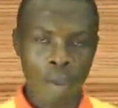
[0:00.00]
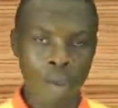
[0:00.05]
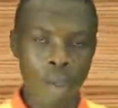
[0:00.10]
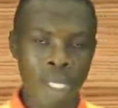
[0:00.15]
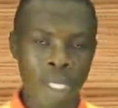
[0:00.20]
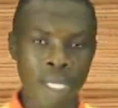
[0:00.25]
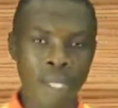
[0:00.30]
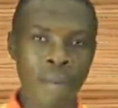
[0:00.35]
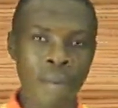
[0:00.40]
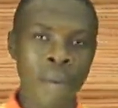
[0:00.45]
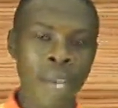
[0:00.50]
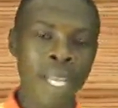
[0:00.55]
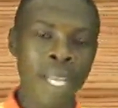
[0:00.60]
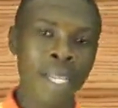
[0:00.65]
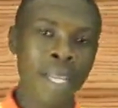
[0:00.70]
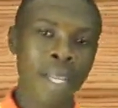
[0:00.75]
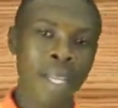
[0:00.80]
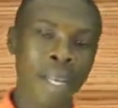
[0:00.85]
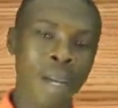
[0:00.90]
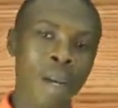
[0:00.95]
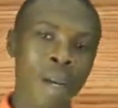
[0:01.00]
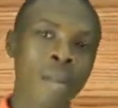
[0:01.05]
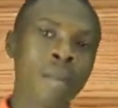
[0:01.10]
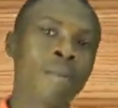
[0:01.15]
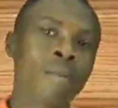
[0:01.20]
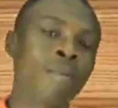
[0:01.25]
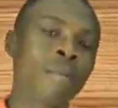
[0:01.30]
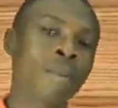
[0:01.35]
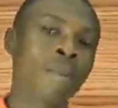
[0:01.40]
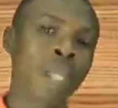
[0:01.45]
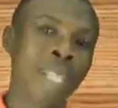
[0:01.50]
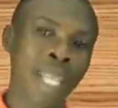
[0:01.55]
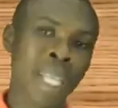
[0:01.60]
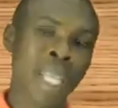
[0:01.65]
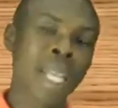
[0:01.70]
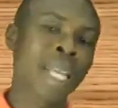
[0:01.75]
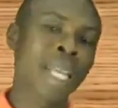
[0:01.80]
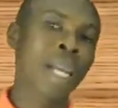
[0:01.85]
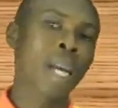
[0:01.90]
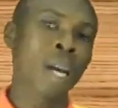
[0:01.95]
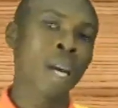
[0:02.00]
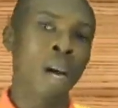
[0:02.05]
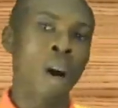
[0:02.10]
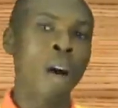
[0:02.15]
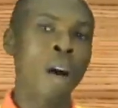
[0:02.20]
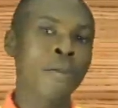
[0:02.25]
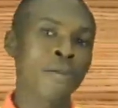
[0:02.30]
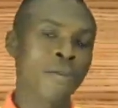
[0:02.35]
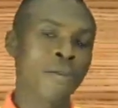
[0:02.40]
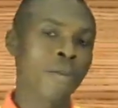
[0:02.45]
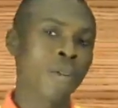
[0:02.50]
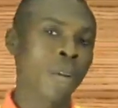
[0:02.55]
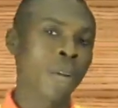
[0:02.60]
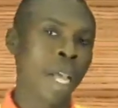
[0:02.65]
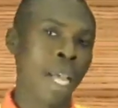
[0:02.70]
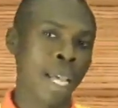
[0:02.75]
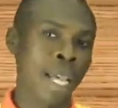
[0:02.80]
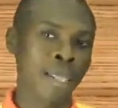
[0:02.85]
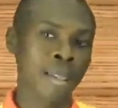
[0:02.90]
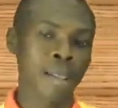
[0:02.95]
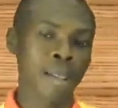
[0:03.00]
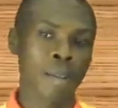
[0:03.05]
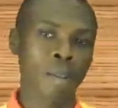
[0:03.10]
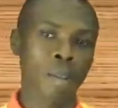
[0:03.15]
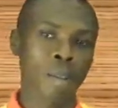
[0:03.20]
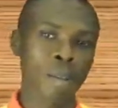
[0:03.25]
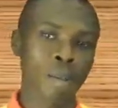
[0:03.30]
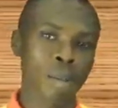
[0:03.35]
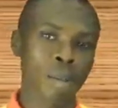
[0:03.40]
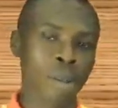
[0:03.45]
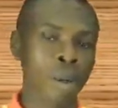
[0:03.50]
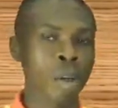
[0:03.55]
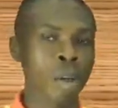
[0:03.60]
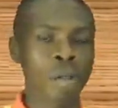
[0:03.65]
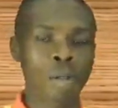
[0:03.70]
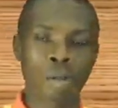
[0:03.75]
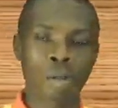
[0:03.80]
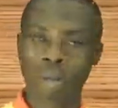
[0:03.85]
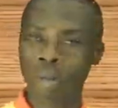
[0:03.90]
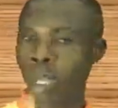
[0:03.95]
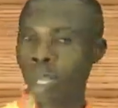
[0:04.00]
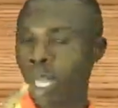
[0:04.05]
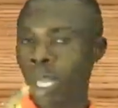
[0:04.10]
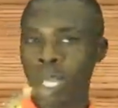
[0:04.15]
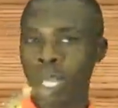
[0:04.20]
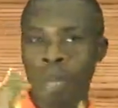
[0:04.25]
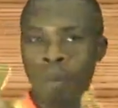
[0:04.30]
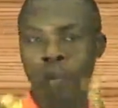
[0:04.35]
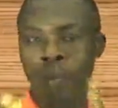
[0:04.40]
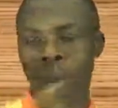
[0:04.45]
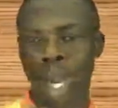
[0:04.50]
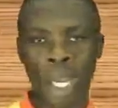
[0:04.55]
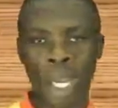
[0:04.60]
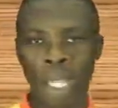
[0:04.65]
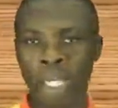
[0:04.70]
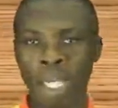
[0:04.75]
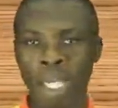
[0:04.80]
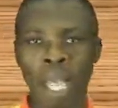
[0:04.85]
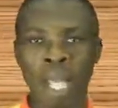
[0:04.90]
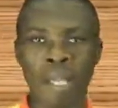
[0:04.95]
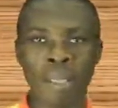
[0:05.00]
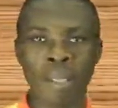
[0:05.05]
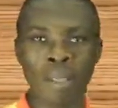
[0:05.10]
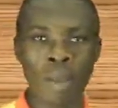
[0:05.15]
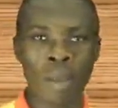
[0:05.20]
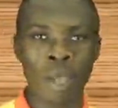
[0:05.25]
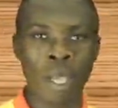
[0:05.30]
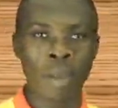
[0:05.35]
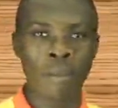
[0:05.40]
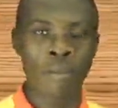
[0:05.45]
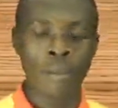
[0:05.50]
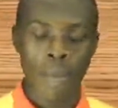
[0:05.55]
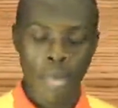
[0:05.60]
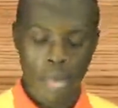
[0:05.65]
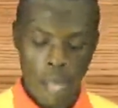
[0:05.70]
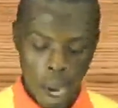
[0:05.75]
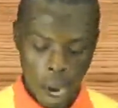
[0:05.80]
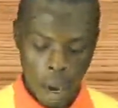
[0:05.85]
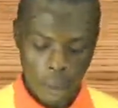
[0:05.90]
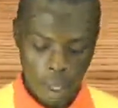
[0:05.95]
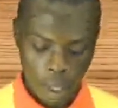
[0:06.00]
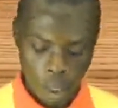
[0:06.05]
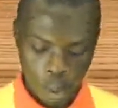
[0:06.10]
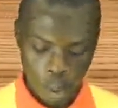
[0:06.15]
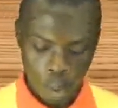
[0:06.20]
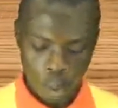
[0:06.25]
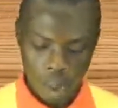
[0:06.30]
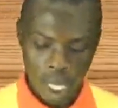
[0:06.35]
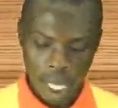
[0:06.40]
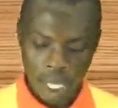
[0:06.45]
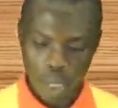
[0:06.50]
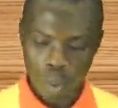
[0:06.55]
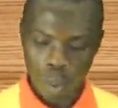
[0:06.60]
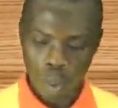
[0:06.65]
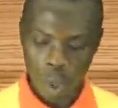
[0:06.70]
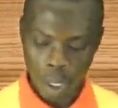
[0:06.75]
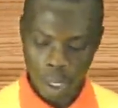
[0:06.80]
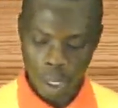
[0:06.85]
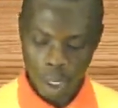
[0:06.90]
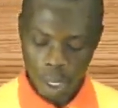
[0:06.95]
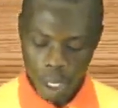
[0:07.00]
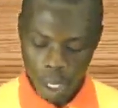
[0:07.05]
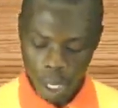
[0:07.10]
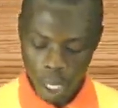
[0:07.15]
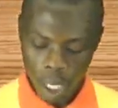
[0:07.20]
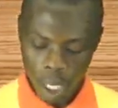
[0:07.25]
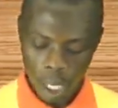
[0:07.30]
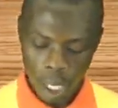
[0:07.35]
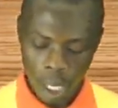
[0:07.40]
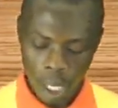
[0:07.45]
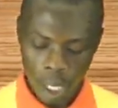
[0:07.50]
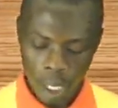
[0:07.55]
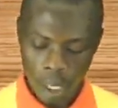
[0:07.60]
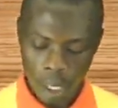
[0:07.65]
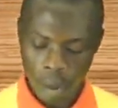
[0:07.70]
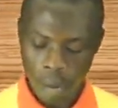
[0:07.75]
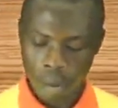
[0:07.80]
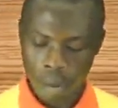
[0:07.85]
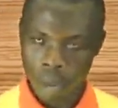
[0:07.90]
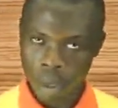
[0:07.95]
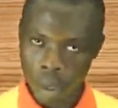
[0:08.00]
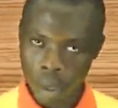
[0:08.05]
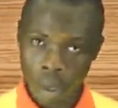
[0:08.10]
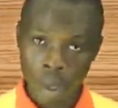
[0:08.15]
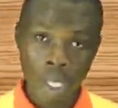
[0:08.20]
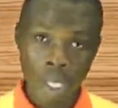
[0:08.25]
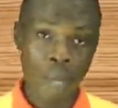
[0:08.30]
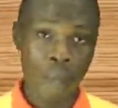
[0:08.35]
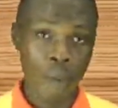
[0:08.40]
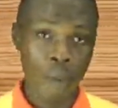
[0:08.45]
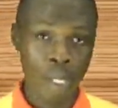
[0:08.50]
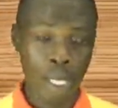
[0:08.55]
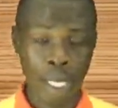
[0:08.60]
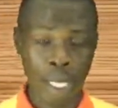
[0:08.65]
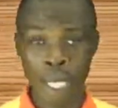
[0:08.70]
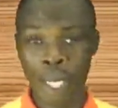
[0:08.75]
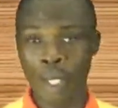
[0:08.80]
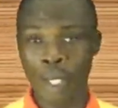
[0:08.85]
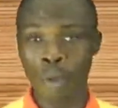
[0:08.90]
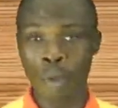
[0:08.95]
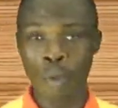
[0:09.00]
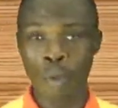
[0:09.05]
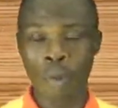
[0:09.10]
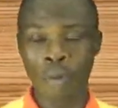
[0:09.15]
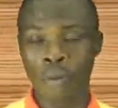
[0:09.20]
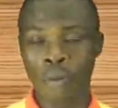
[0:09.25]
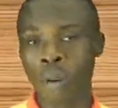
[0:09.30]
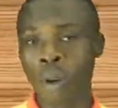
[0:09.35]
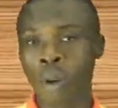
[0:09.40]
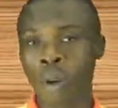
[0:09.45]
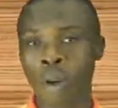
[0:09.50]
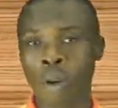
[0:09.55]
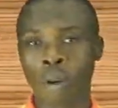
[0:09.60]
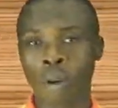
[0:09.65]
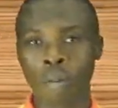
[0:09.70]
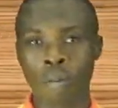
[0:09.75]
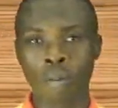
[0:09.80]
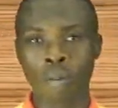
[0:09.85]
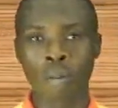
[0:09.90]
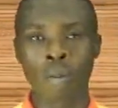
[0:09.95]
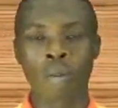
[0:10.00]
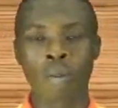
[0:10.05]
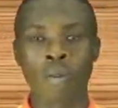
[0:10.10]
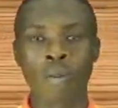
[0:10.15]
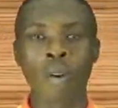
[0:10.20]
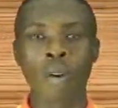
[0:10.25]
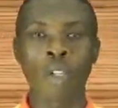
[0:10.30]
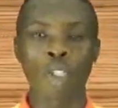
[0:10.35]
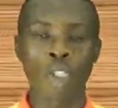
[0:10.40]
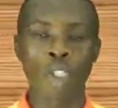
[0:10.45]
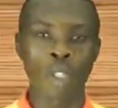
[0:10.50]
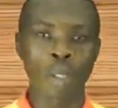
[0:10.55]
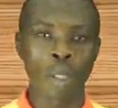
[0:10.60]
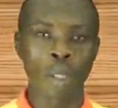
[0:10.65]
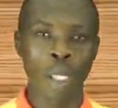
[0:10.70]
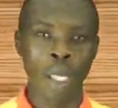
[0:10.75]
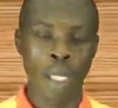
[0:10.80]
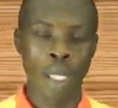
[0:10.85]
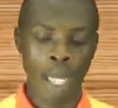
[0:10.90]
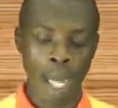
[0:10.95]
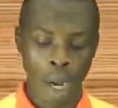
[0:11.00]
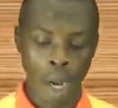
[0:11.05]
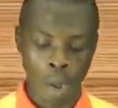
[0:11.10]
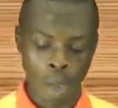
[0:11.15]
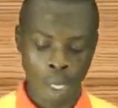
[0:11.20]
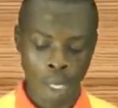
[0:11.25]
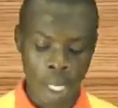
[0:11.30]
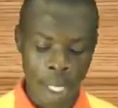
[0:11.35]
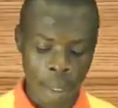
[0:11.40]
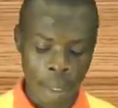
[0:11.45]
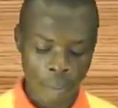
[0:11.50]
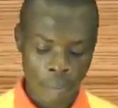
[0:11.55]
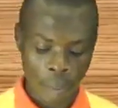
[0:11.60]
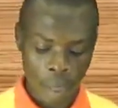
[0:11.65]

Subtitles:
it is read k of x, not k bracket x. Okay, all right. So that's what those symbols that are used for functions and how they